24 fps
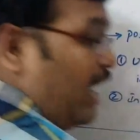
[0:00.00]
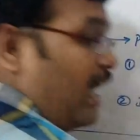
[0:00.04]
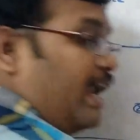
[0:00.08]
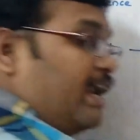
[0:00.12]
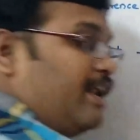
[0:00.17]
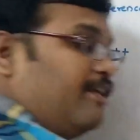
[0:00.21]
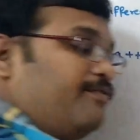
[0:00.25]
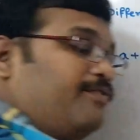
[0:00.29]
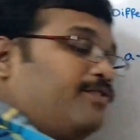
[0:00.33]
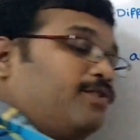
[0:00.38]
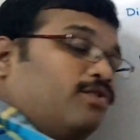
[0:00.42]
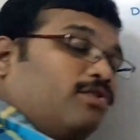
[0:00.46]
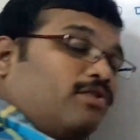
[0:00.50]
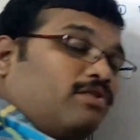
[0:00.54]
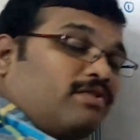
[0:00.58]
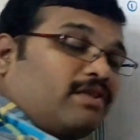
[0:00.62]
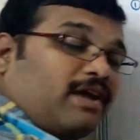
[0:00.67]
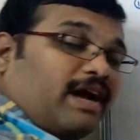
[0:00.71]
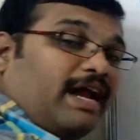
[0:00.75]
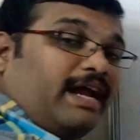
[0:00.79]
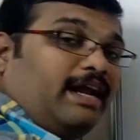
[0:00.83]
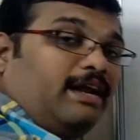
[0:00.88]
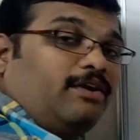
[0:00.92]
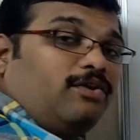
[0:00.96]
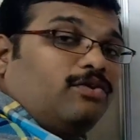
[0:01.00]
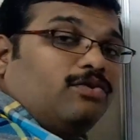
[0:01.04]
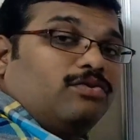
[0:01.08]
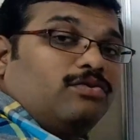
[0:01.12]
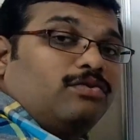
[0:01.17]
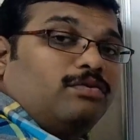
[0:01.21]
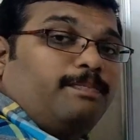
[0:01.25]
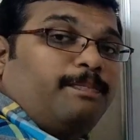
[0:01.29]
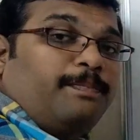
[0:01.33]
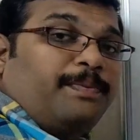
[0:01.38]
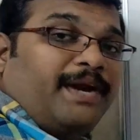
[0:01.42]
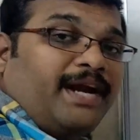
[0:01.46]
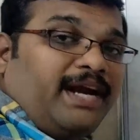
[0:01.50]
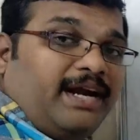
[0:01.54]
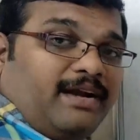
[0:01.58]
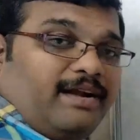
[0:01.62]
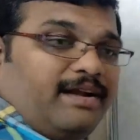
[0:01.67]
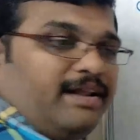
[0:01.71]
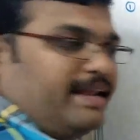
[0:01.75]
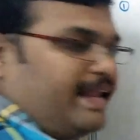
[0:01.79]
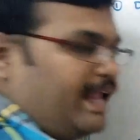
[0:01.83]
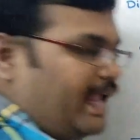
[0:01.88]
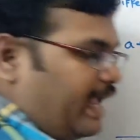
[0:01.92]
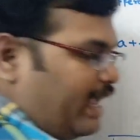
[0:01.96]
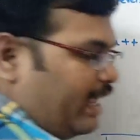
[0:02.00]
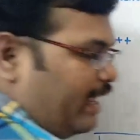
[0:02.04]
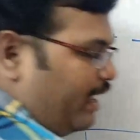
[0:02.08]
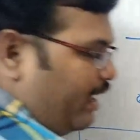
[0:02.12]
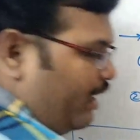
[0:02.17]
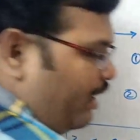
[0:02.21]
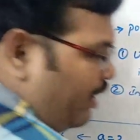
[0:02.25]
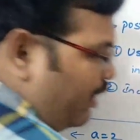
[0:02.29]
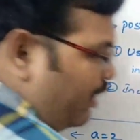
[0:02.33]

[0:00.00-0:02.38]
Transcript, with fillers: and if you try to print A,